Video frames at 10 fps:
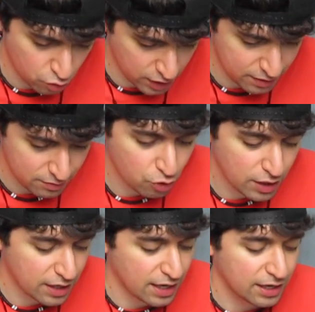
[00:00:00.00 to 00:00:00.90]

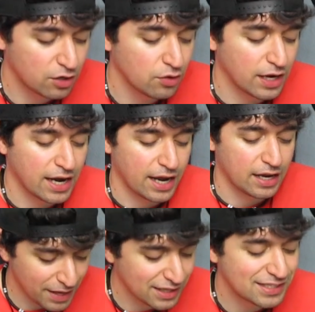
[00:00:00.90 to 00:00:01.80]
Kurenai.
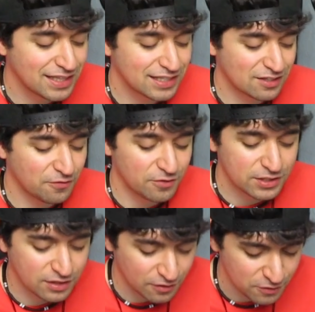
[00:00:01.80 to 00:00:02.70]
Man, this thing's
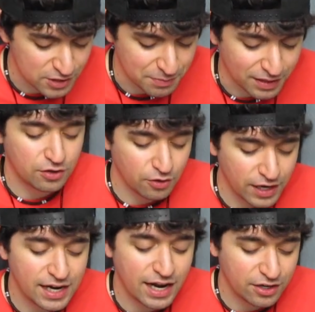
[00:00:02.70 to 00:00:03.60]
confusing me.
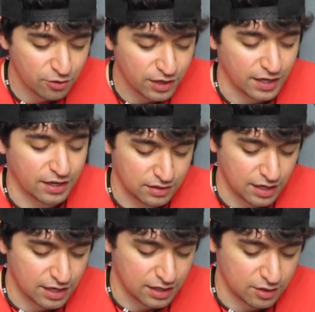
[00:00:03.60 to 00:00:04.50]
Kurenai Yuhi.
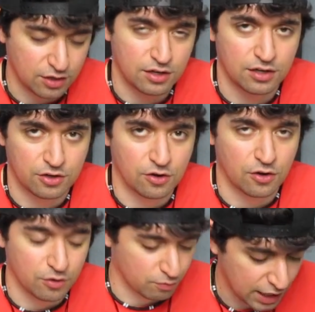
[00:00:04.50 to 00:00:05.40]
The you
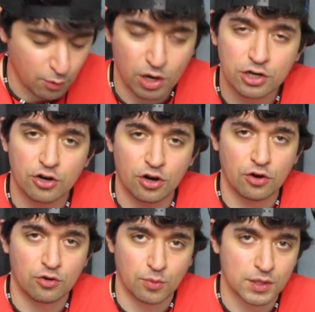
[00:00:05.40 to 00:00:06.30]
know, that one
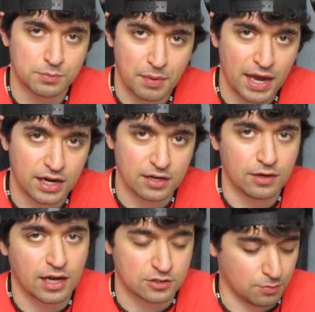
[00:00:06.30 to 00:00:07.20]
girl who was
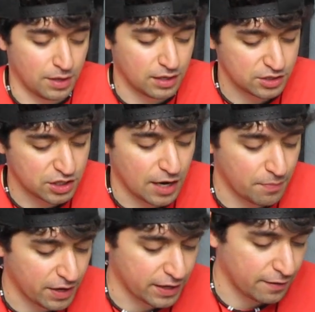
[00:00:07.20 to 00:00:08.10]
banging Asuma. She got
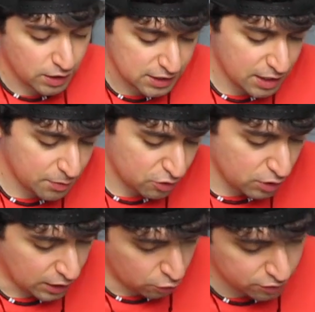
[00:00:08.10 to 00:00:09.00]
pregnant. Question number
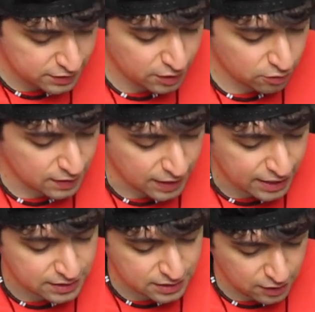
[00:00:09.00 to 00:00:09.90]
three. Who sealed the
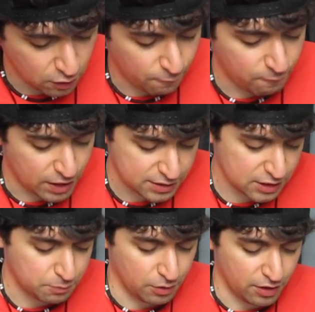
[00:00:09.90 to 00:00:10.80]
nine-tailed
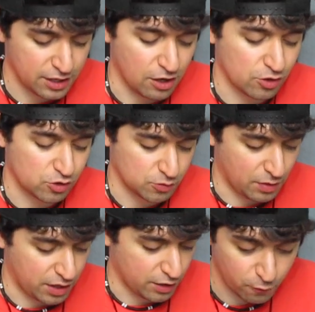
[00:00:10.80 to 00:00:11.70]
fox's spirit in Naruto's
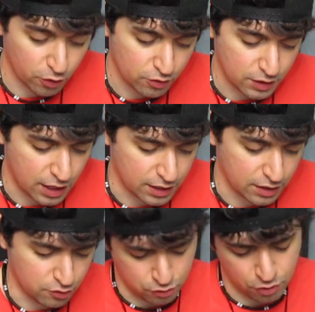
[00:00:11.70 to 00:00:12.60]
body? Fourth Hokage,
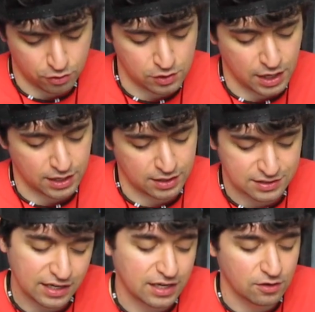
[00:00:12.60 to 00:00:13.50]
the third Hokage, the
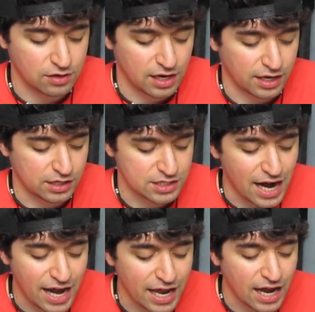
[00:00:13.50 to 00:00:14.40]
second Hokage.
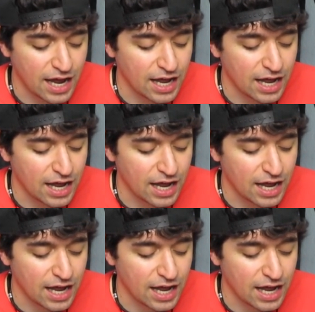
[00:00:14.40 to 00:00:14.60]
Jaya.